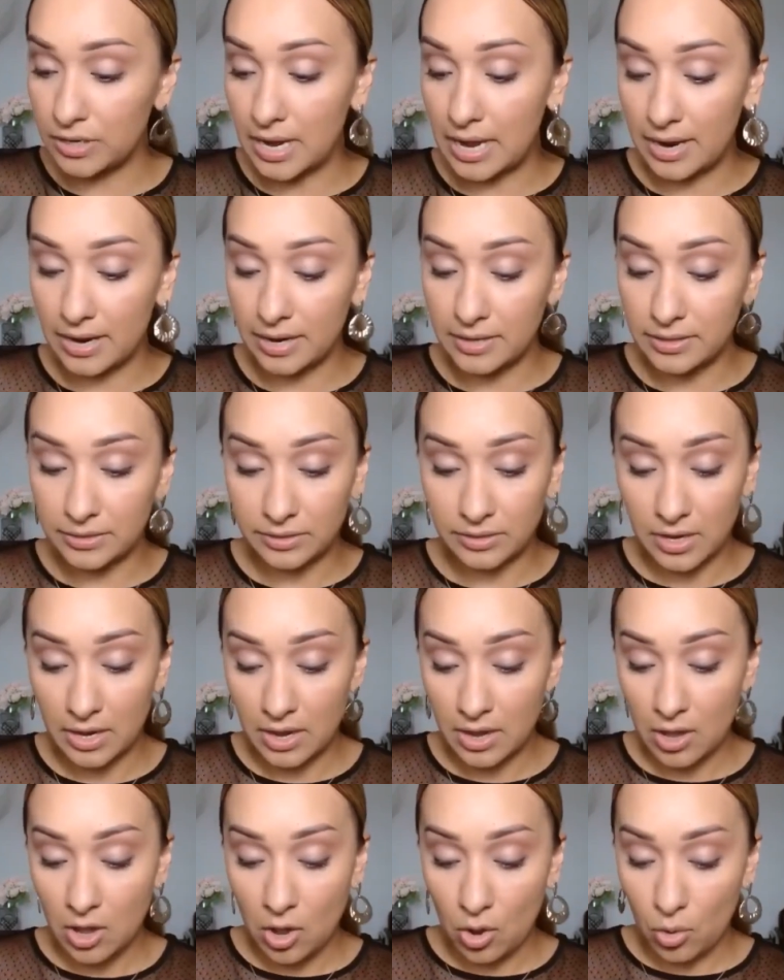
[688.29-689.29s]
eyes
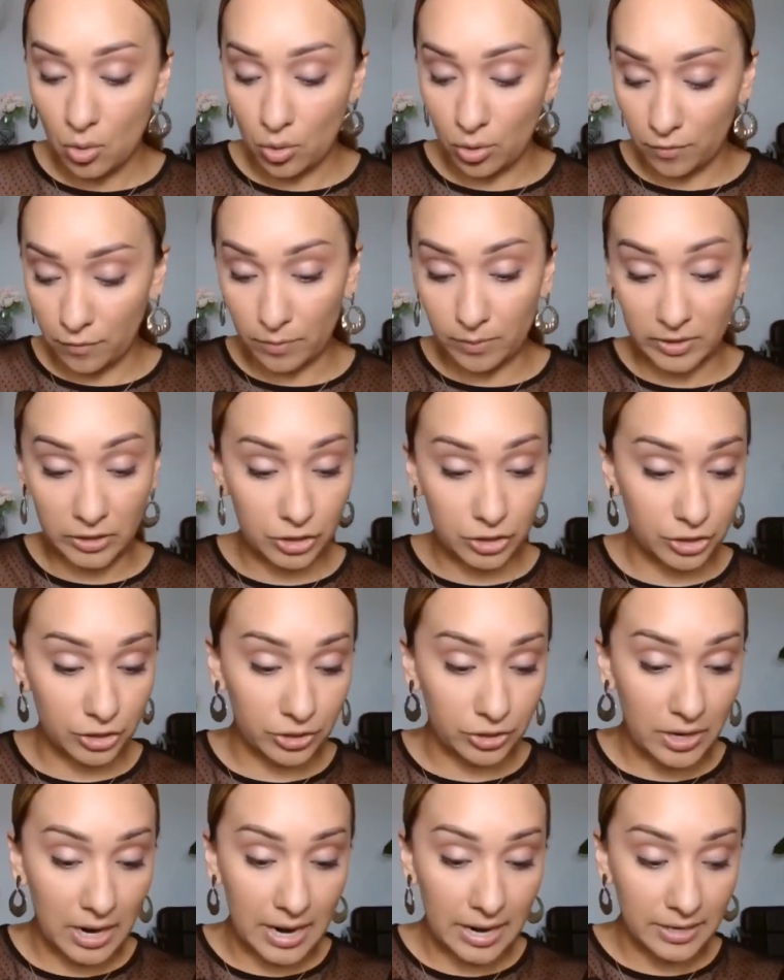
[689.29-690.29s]
or for
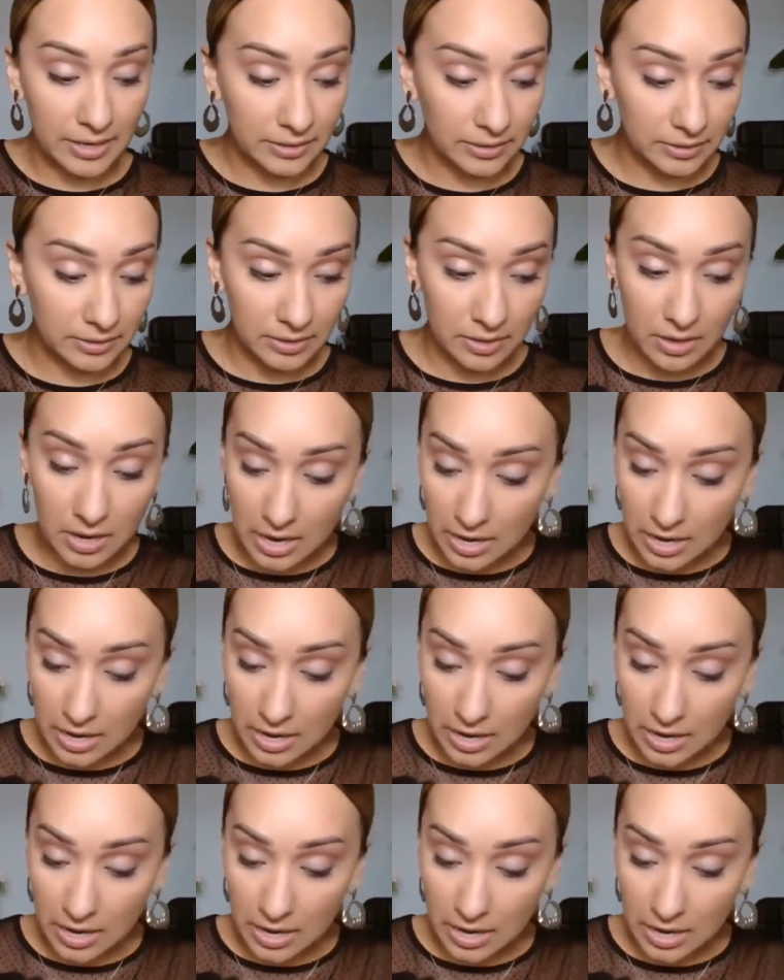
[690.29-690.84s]
mature eyes.